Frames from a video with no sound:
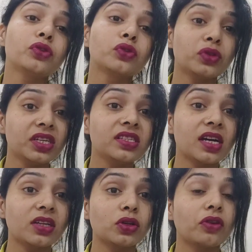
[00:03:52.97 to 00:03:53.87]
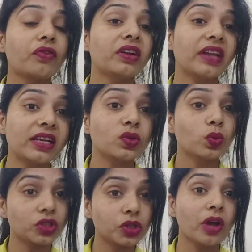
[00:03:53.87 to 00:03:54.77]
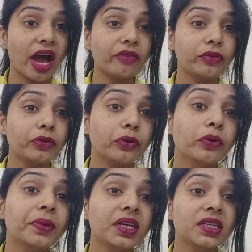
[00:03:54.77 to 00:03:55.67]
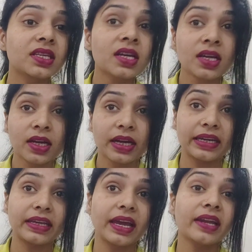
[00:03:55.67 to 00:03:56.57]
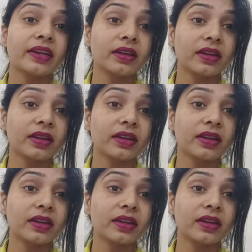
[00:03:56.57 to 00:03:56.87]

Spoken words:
So these are sort of a test which you have to do, because it can